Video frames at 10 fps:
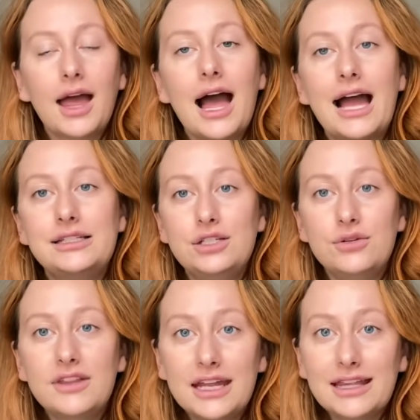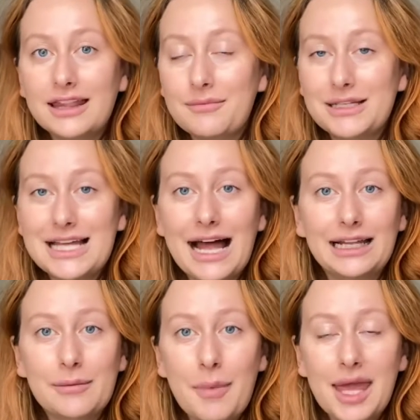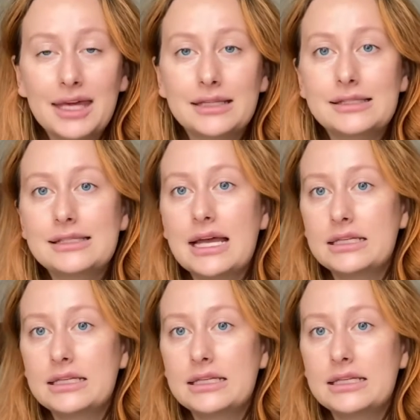I do think that the metallic pants